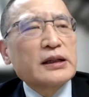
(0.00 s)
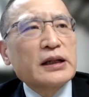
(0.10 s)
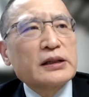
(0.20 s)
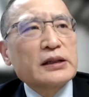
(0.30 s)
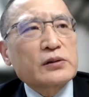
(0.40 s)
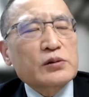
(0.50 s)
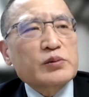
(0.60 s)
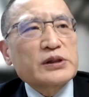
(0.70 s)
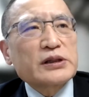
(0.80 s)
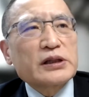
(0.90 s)
and
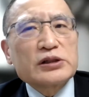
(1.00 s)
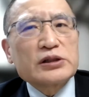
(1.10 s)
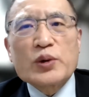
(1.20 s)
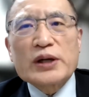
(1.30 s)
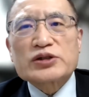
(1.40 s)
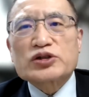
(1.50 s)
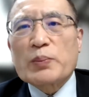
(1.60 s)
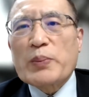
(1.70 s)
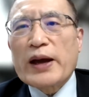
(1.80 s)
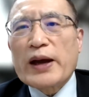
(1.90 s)
Korea, US,
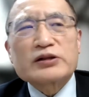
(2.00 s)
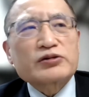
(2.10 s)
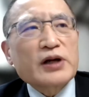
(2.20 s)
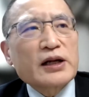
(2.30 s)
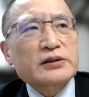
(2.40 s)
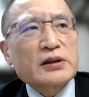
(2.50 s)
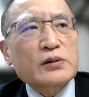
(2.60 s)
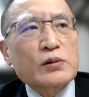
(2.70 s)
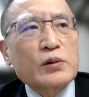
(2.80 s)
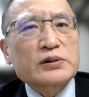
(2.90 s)
Japan trilateral
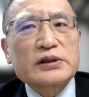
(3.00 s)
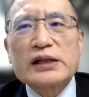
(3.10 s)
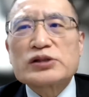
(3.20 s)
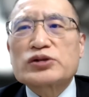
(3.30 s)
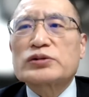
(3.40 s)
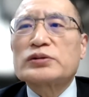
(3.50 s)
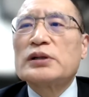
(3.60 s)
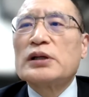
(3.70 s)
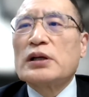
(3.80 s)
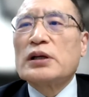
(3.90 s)
coordination
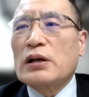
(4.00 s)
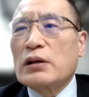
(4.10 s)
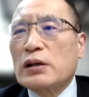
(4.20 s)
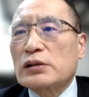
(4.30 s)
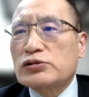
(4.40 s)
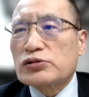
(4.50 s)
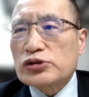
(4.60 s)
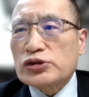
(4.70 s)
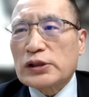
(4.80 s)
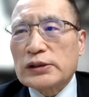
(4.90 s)
are
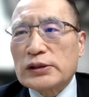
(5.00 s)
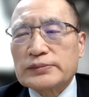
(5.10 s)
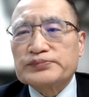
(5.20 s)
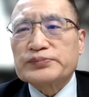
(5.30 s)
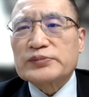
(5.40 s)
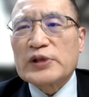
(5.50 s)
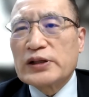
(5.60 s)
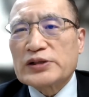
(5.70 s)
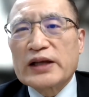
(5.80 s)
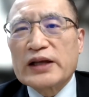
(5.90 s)
crucial in
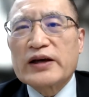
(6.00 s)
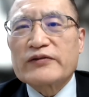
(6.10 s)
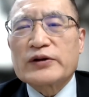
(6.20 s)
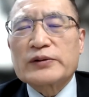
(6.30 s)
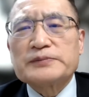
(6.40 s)
this endeavor.